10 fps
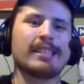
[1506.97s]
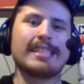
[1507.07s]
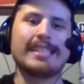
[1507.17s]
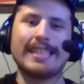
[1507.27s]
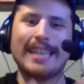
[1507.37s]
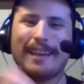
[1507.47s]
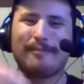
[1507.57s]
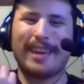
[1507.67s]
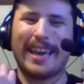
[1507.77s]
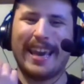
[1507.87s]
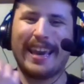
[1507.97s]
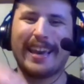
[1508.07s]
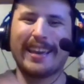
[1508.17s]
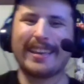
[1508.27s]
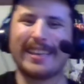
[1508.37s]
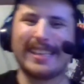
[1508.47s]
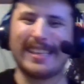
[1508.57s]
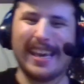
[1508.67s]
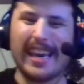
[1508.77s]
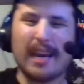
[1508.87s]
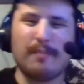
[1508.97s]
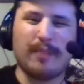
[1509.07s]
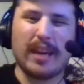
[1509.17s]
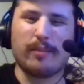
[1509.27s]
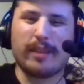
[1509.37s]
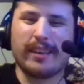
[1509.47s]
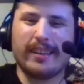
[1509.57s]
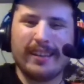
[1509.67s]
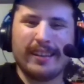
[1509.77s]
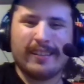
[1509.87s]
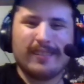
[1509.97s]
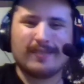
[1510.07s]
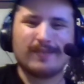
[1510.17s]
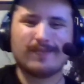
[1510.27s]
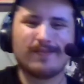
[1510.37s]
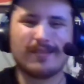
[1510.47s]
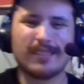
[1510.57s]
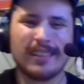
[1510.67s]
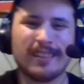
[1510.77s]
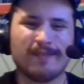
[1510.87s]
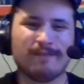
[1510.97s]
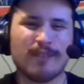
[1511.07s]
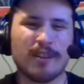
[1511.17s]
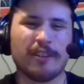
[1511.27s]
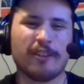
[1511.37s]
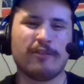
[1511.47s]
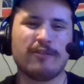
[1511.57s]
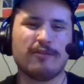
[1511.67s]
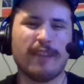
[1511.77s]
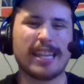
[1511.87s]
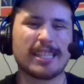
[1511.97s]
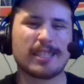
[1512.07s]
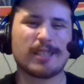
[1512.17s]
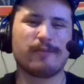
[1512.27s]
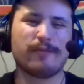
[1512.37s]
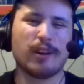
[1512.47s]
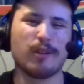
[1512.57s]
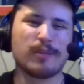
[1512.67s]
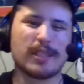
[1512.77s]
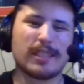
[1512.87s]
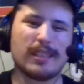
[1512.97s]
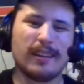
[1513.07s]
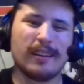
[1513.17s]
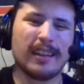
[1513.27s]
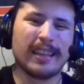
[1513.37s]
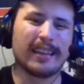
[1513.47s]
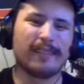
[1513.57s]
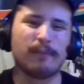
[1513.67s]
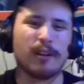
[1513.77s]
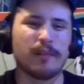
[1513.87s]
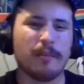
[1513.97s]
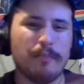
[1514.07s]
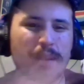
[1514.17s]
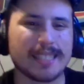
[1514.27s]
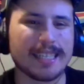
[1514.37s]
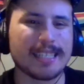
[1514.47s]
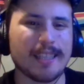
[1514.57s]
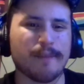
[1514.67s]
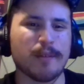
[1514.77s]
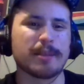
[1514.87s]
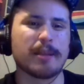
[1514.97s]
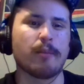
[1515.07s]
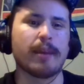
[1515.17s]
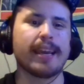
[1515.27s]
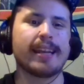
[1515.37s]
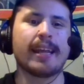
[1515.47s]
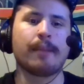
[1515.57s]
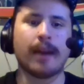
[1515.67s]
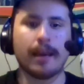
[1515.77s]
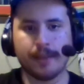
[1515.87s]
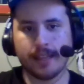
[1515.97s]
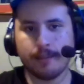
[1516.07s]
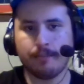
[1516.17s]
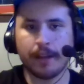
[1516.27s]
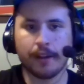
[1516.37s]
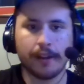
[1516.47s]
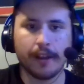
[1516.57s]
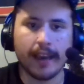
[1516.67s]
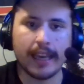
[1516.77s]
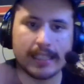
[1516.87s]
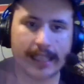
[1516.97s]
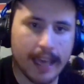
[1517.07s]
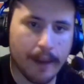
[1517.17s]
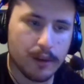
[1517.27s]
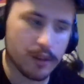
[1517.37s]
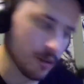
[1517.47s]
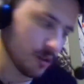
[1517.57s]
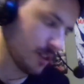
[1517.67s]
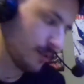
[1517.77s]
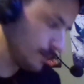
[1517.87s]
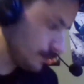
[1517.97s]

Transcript: GMK. Yeah, baby one of the greatest films, and one of the best Godzilla films ever made, in my opinion, better than the Heisei Gamera trilogy.